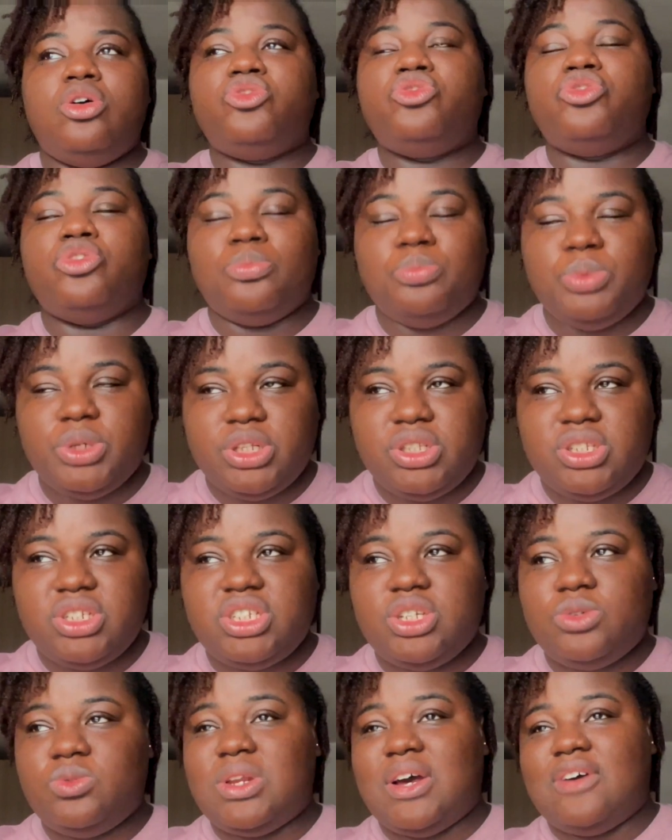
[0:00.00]
forbid,
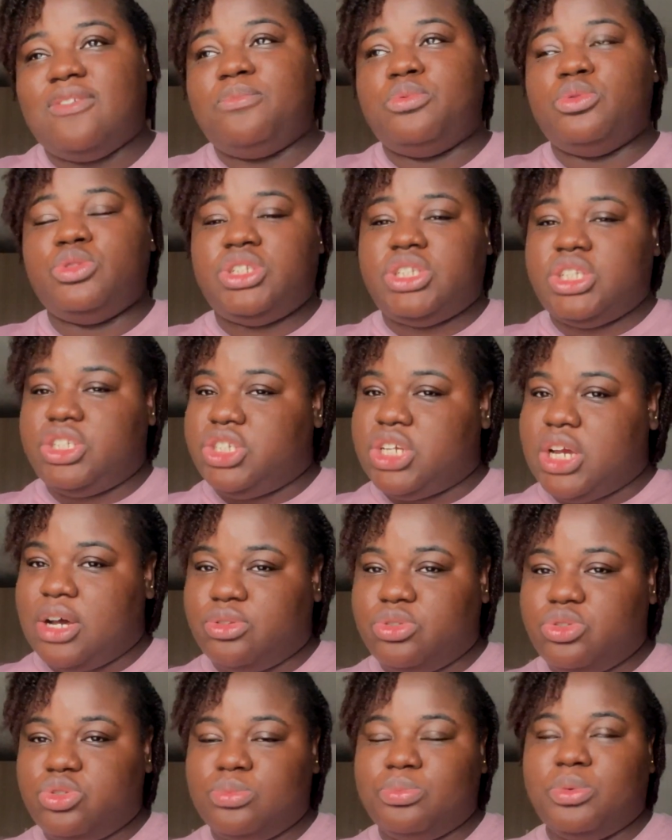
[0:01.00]
Tisha could have pushed a child too.